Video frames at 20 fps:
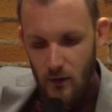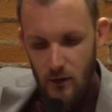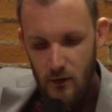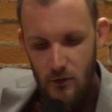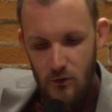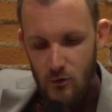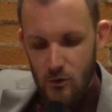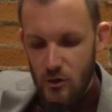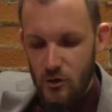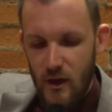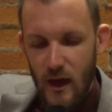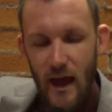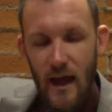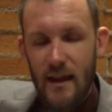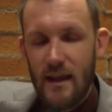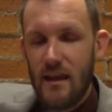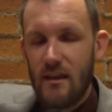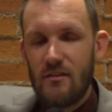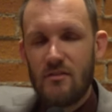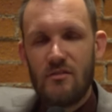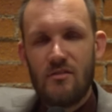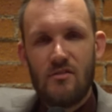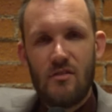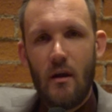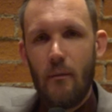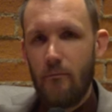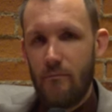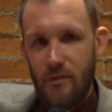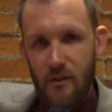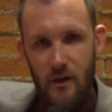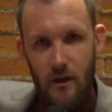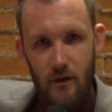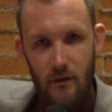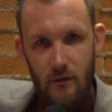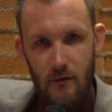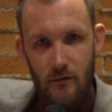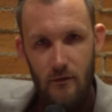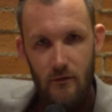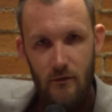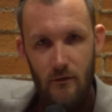you got to get something
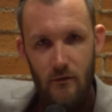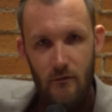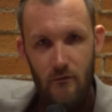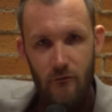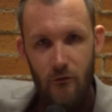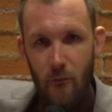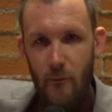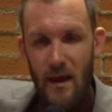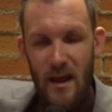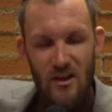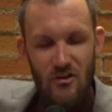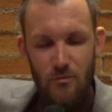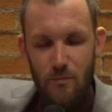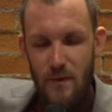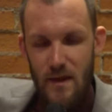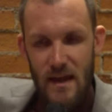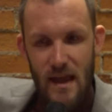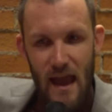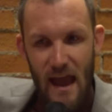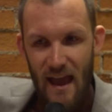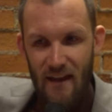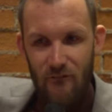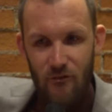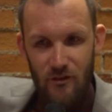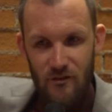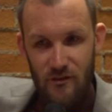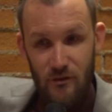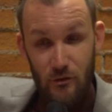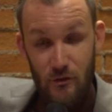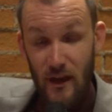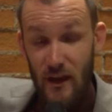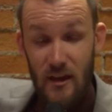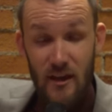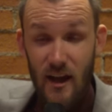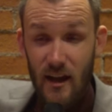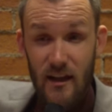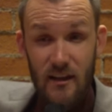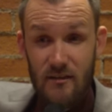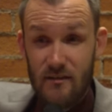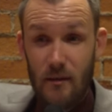from HB every single night. You
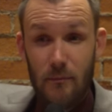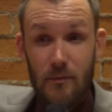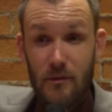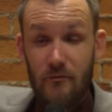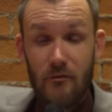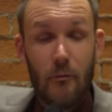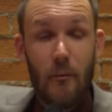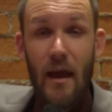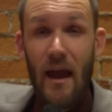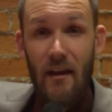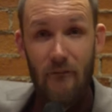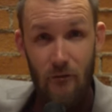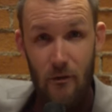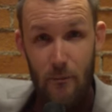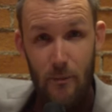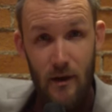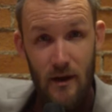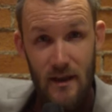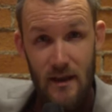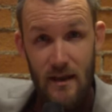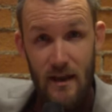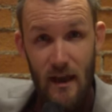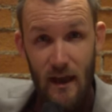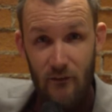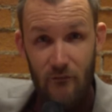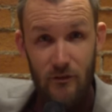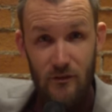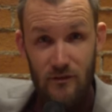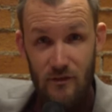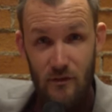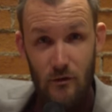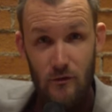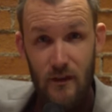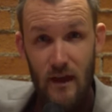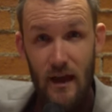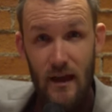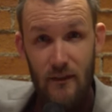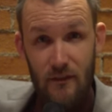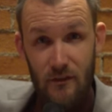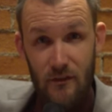got to get something from everybody every single
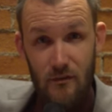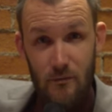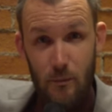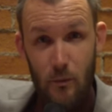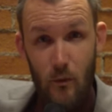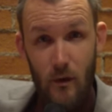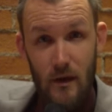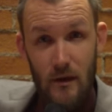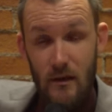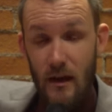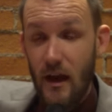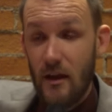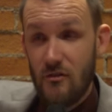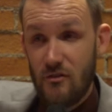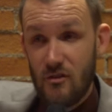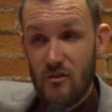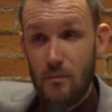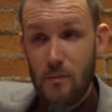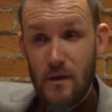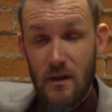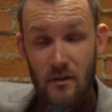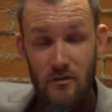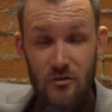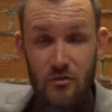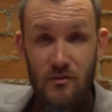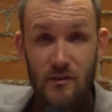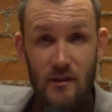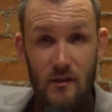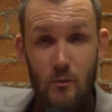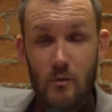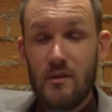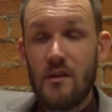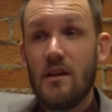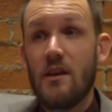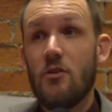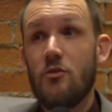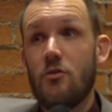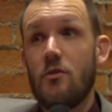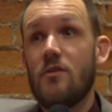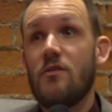night at this point, not just because you're dealing with the
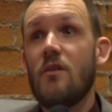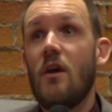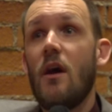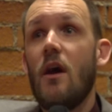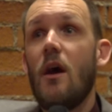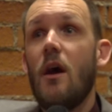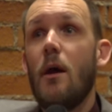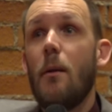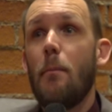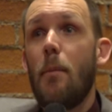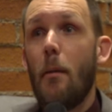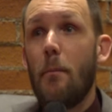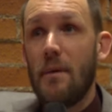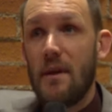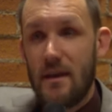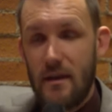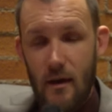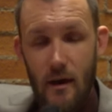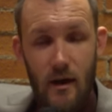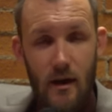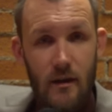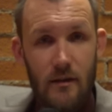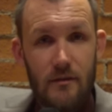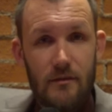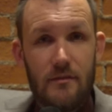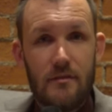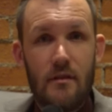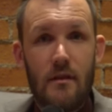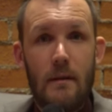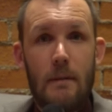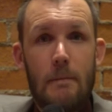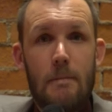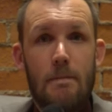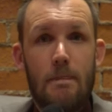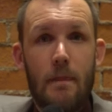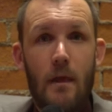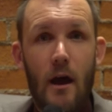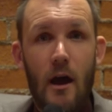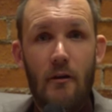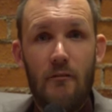injuries, but because
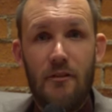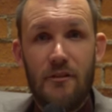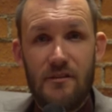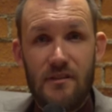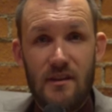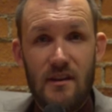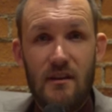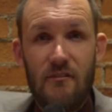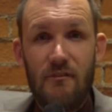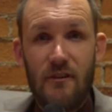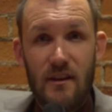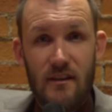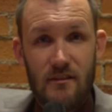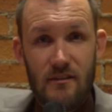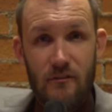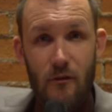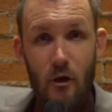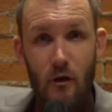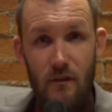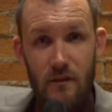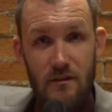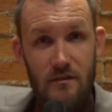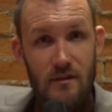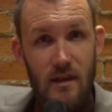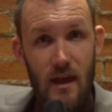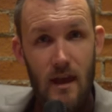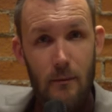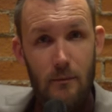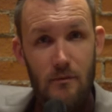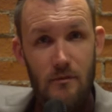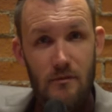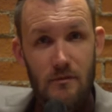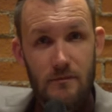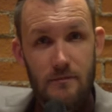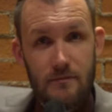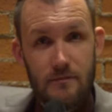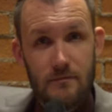of the significance of all these games.